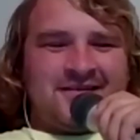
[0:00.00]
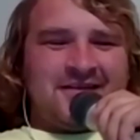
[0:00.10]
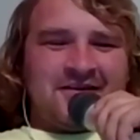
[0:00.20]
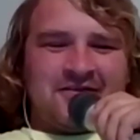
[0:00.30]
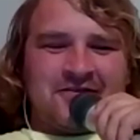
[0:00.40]
It's
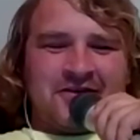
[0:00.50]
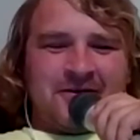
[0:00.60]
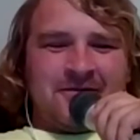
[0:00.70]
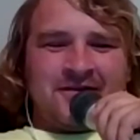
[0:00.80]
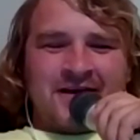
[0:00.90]
like the
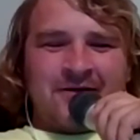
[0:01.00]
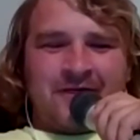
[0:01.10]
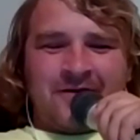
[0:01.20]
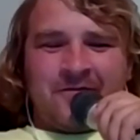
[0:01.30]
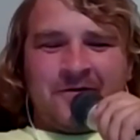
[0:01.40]
dream. Isn't that
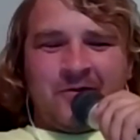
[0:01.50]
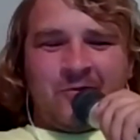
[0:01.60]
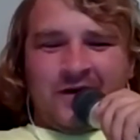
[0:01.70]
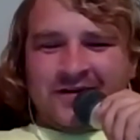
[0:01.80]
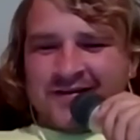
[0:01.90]
what everybody wants?